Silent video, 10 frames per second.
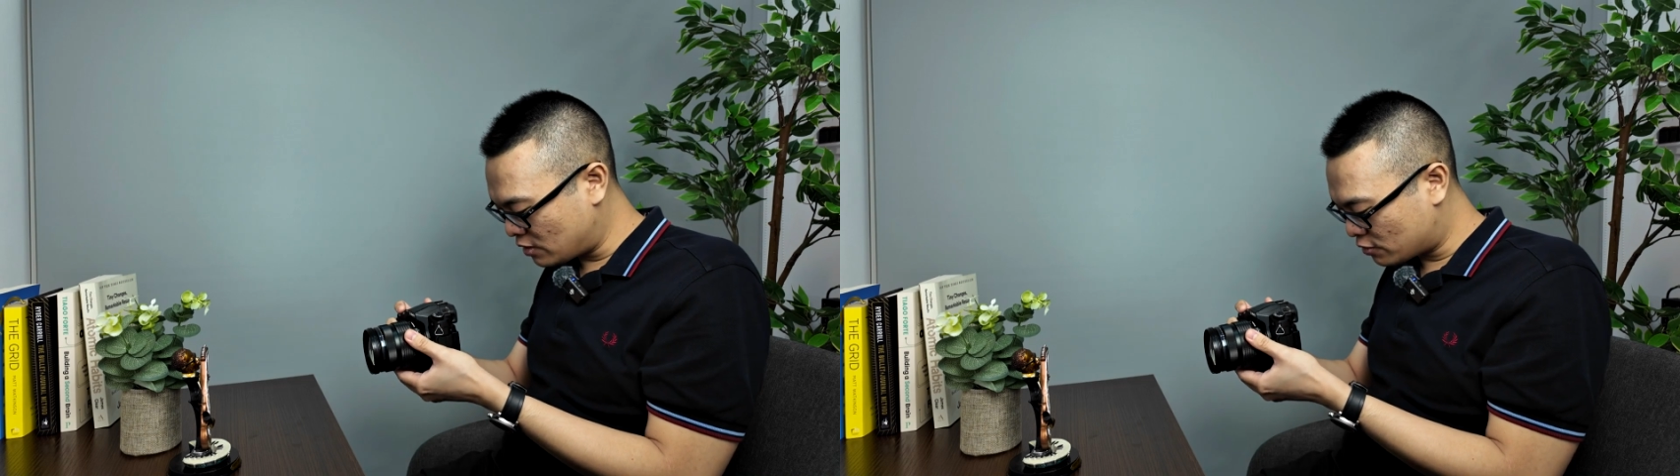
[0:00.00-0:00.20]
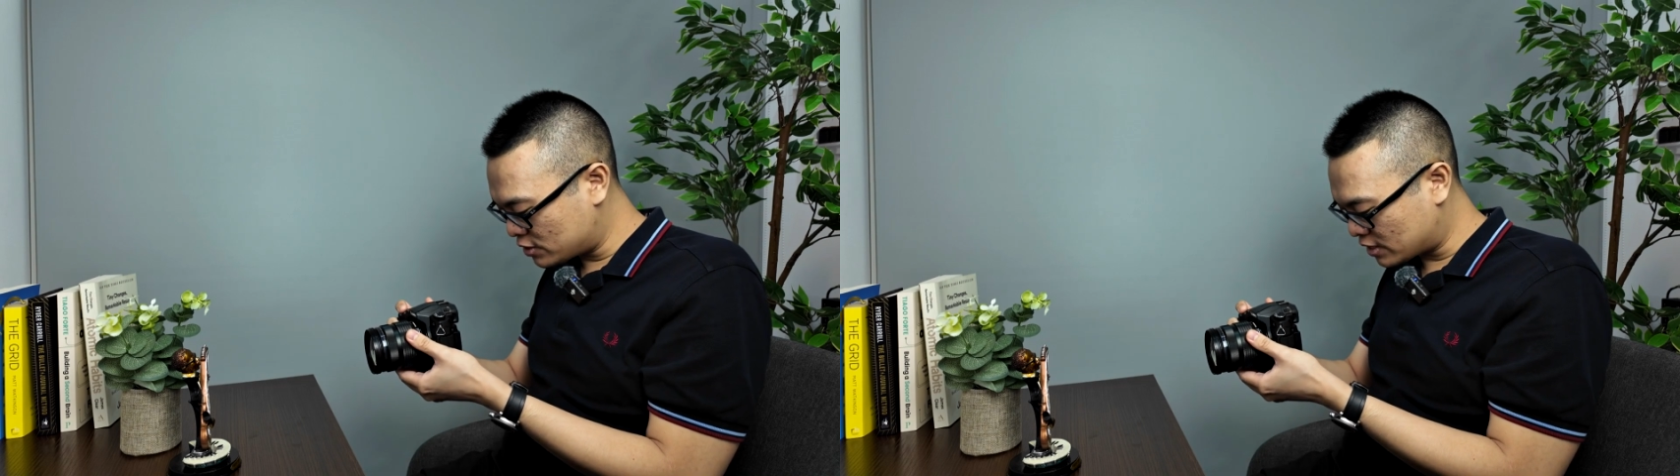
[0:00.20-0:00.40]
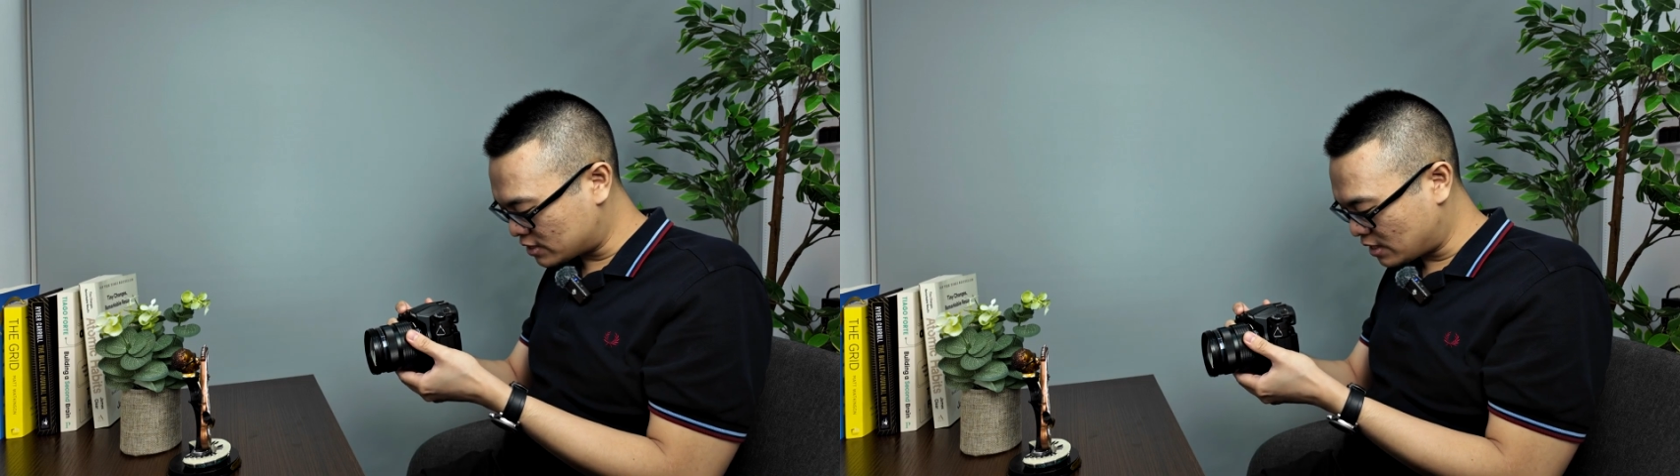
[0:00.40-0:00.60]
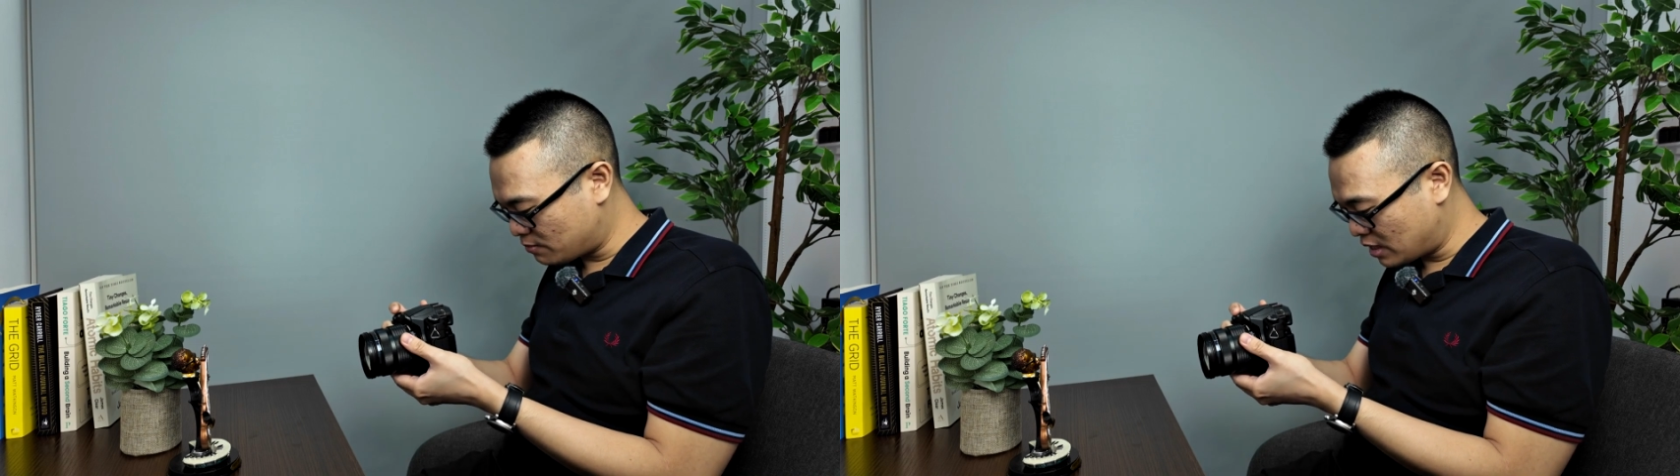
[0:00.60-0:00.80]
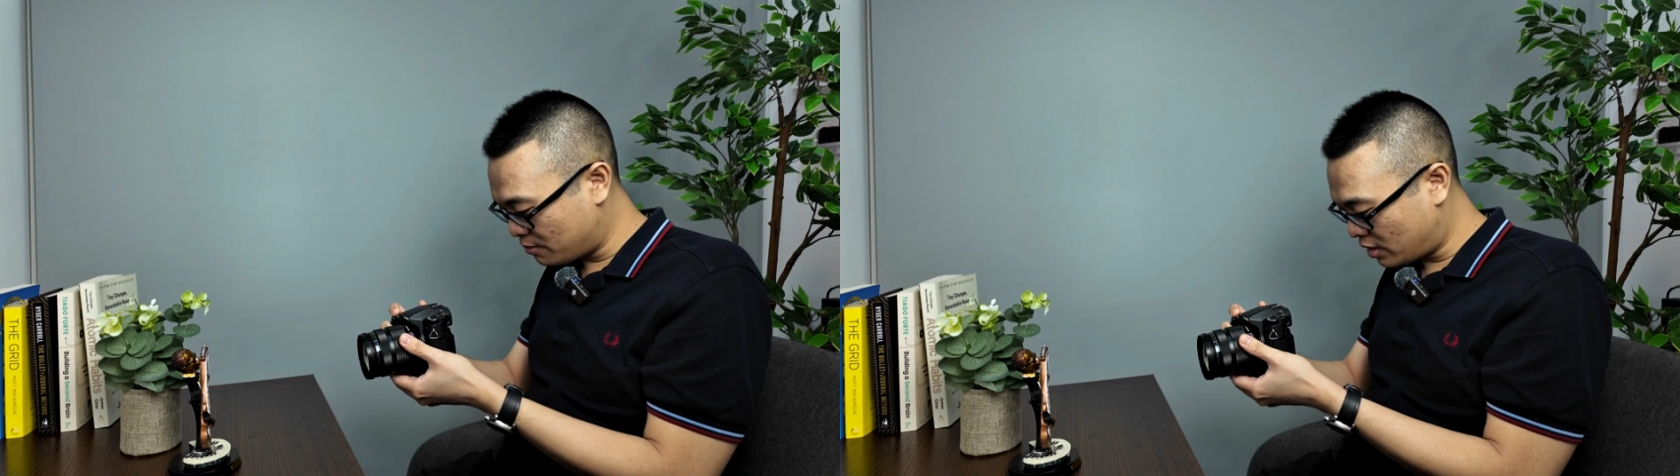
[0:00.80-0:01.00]
or 16
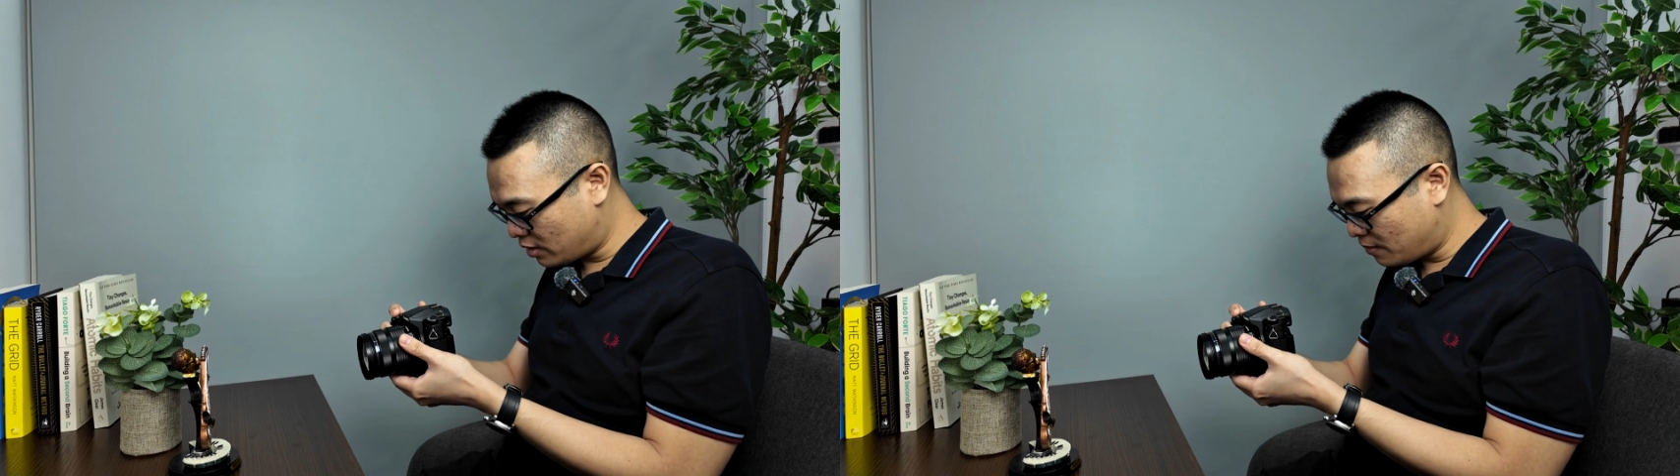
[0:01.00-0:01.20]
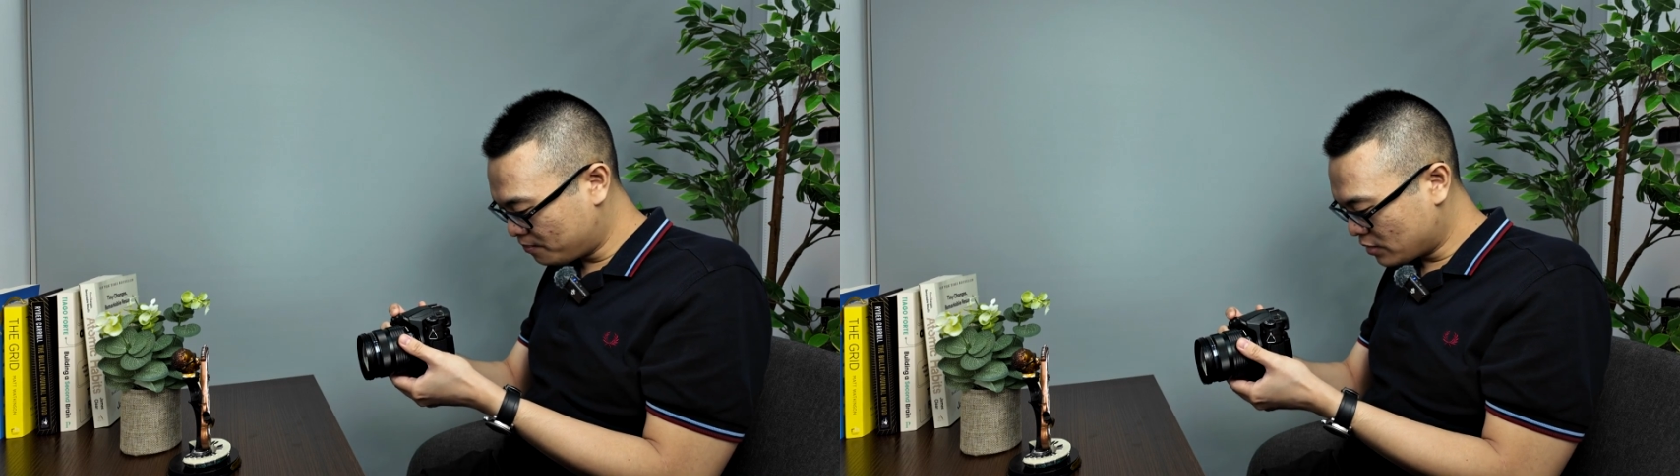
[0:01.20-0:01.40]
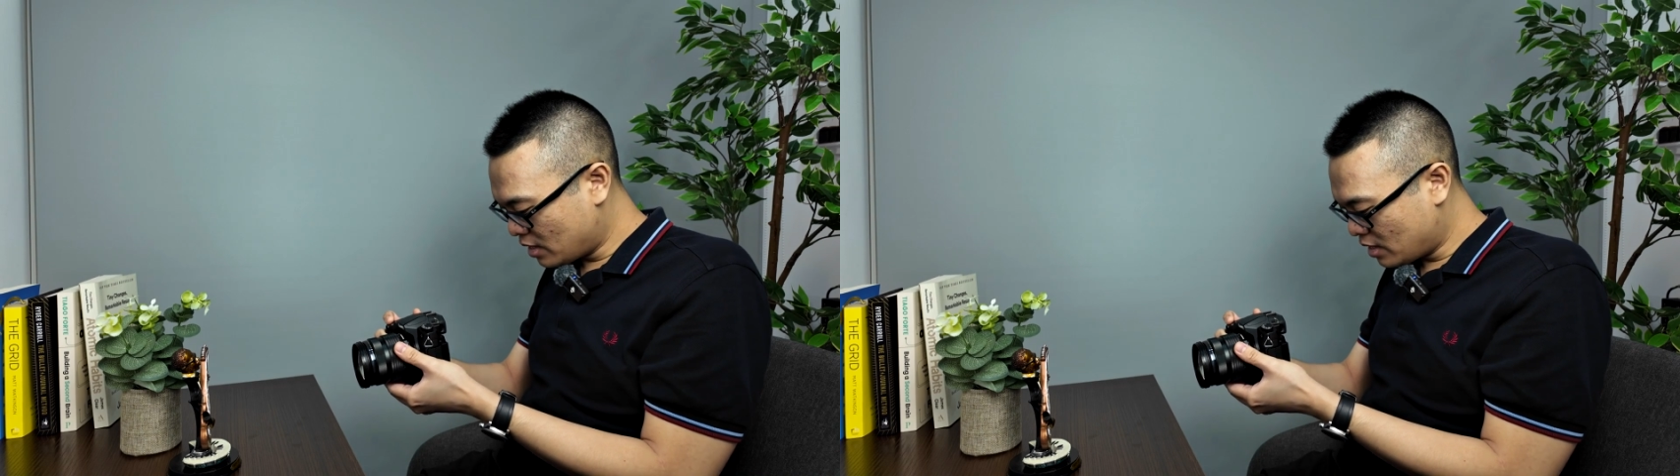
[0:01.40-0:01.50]
millimeter.